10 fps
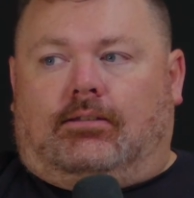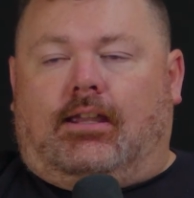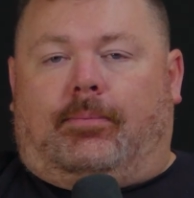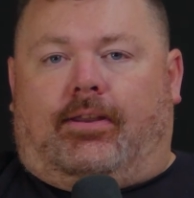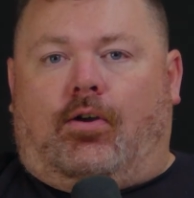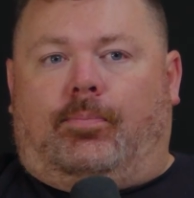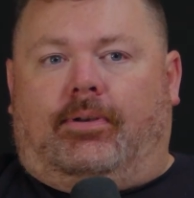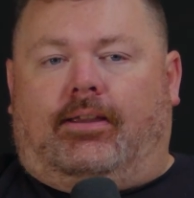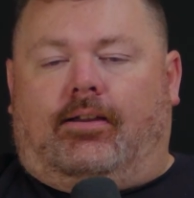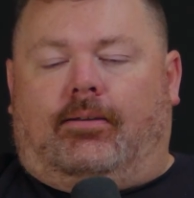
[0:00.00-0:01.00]
Yeah, I mean,
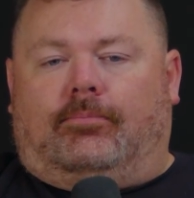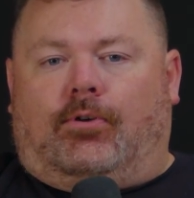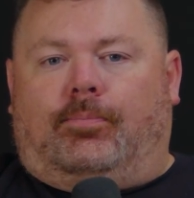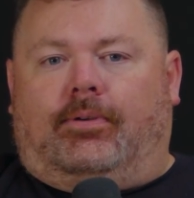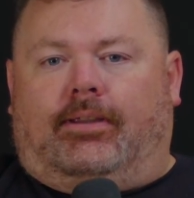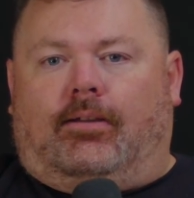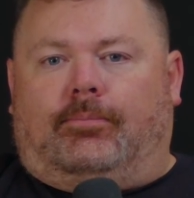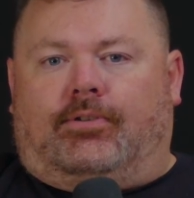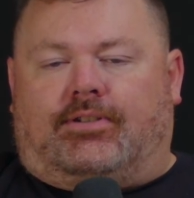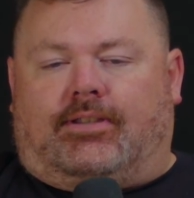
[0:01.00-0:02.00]
opening
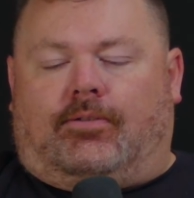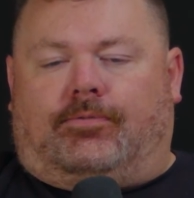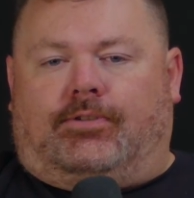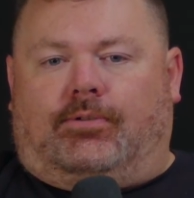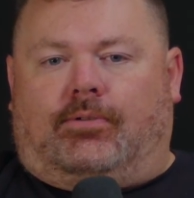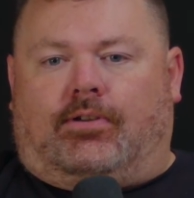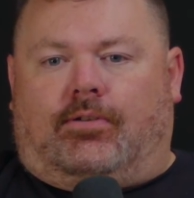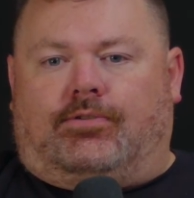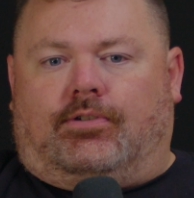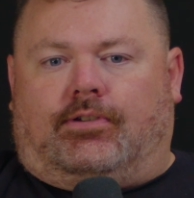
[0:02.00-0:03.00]
up yourself to a
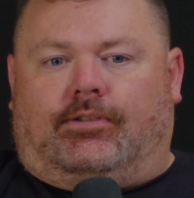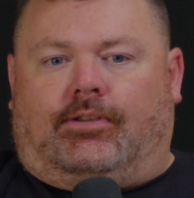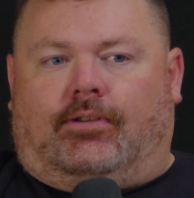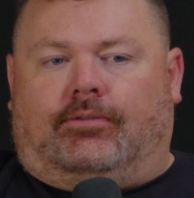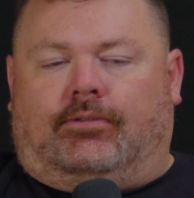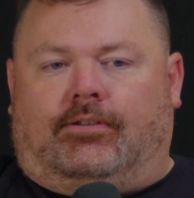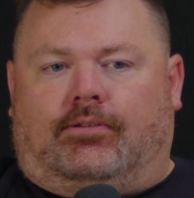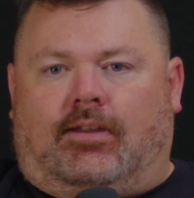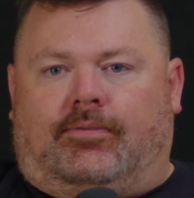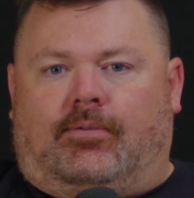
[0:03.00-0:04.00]
coach or consultant in
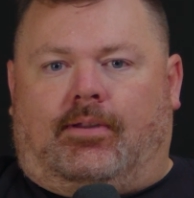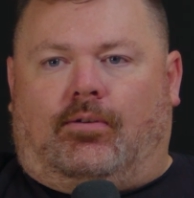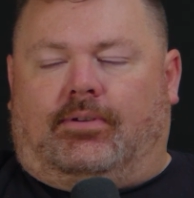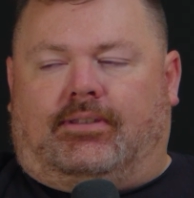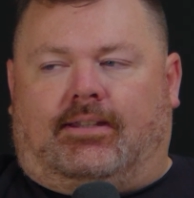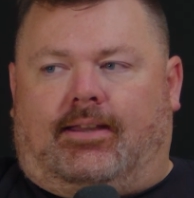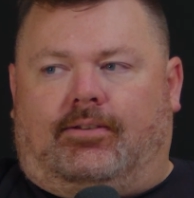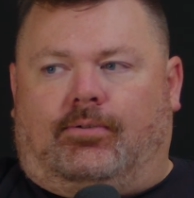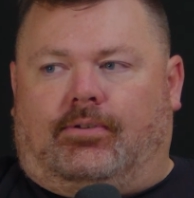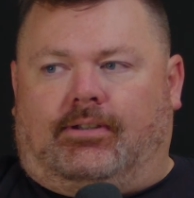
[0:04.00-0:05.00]
your life, no matter what the
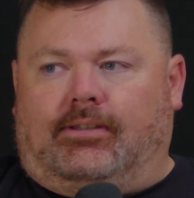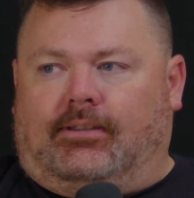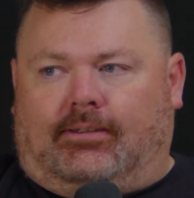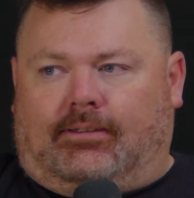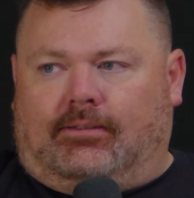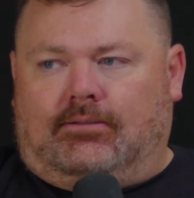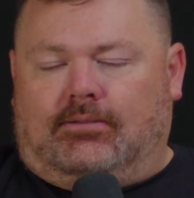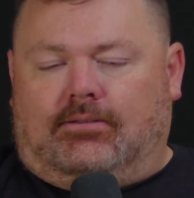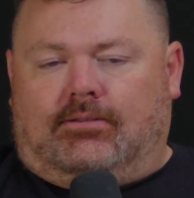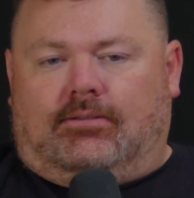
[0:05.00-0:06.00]
category is
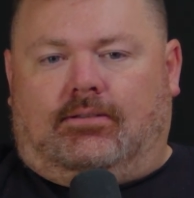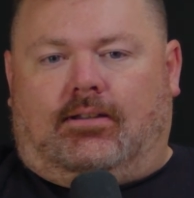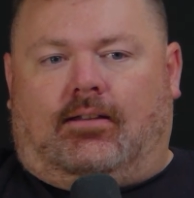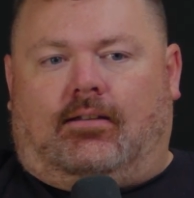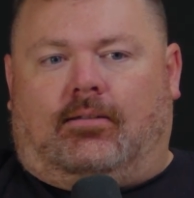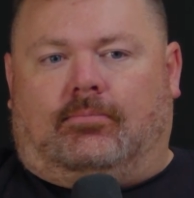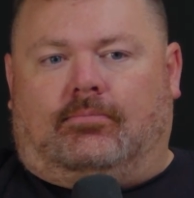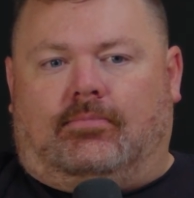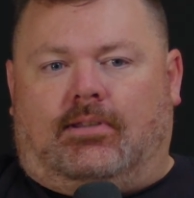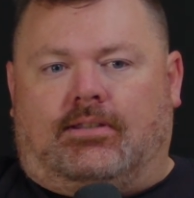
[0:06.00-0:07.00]
an
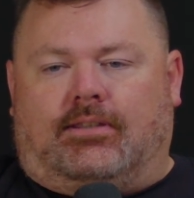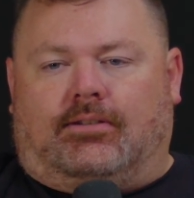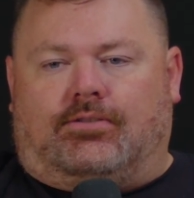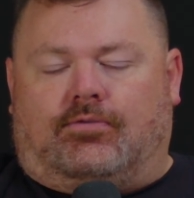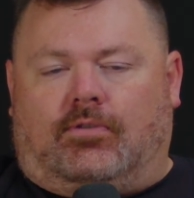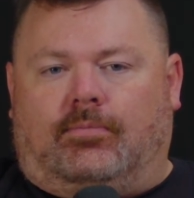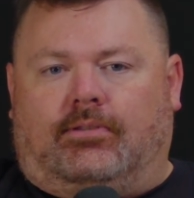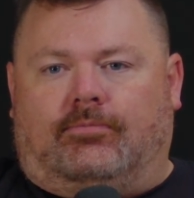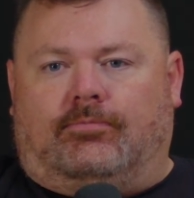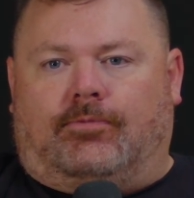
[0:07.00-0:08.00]

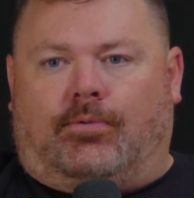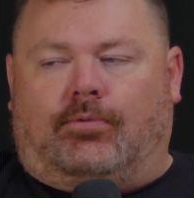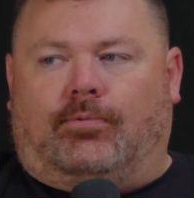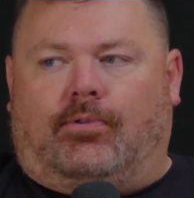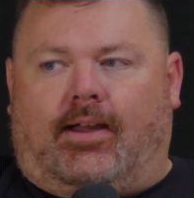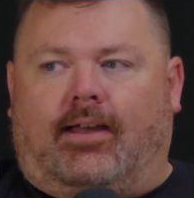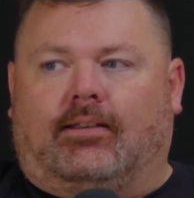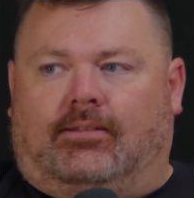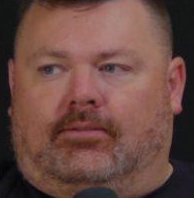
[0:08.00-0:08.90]
extremely vulnerable act.